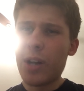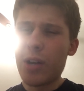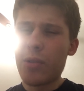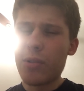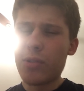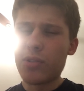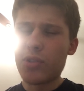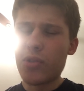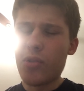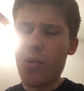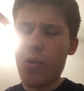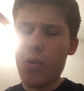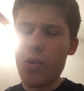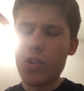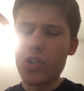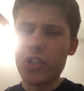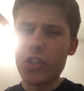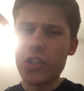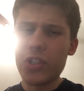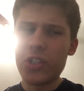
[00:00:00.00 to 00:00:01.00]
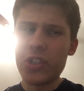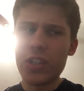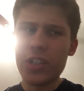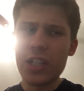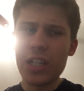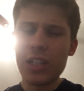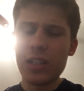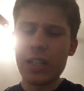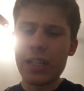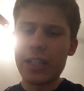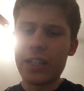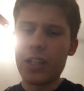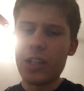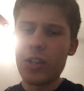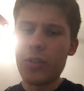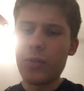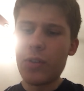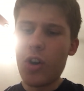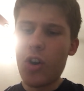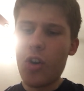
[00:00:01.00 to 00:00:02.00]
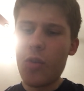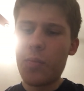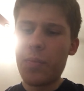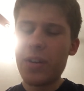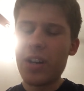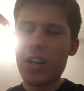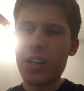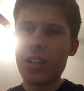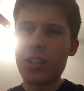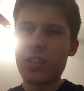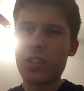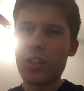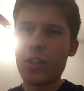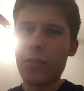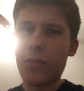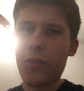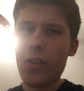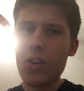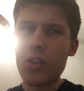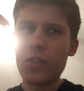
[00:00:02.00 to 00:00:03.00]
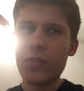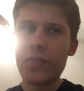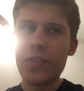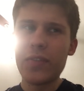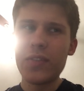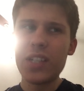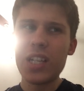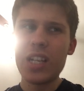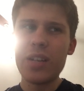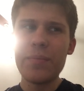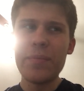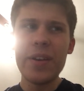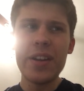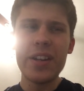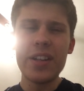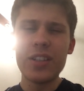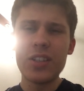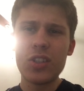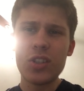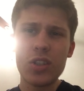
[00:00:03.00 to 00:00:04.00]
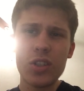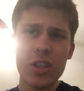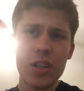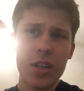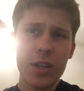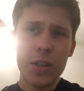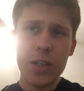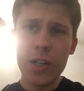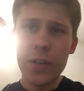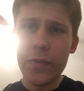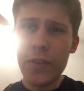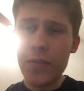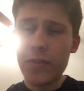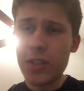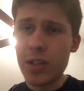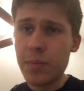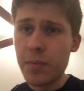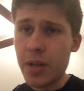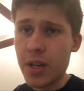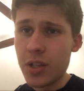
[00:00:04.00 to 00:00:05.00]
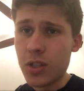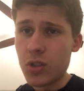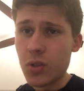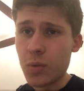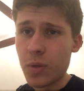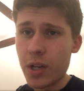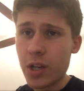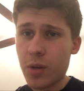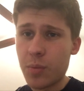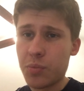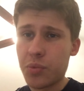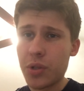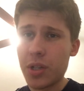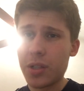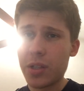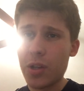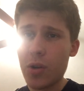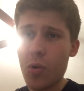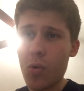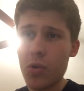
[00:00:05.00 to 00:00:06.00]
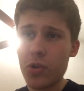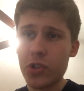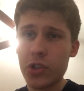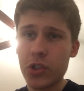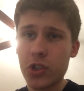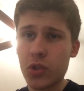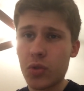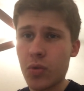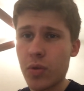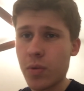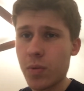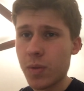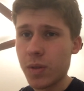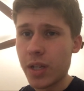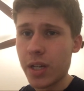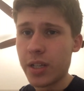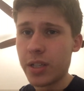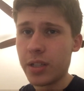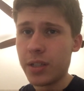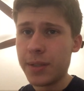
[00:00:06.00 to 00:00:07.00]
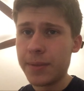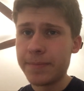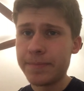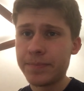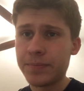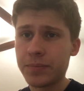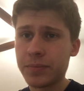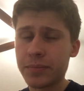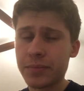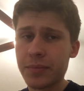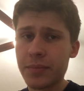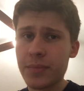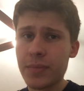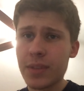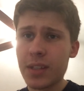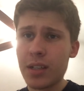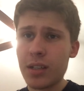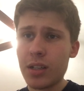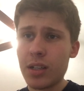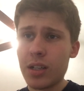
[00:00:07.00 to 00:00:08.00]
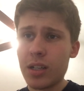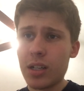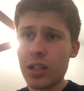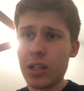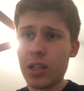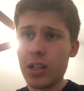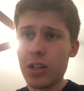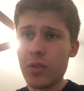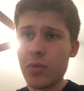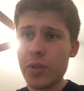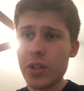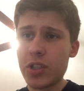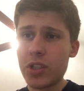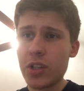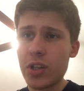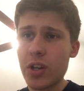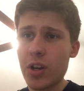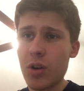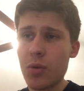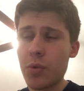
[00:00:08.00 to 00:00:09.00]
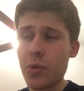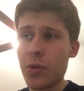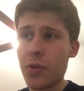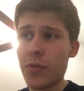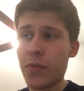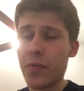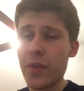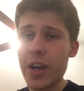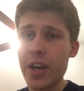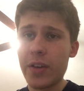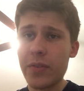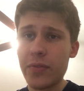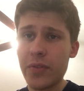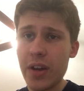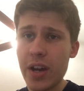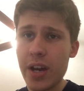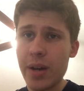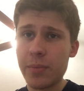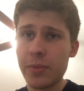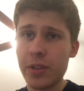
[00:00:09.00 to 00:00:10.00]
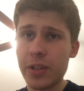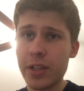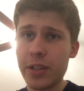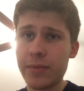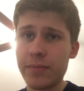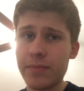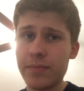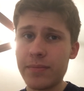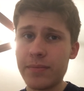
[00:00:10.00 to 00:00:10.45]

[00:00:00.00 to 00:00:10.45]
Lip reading: Widow's origins in it. The opening, the first 15 minutes, 10 to 15 minutes are completely origin story related. We see her with her fake family,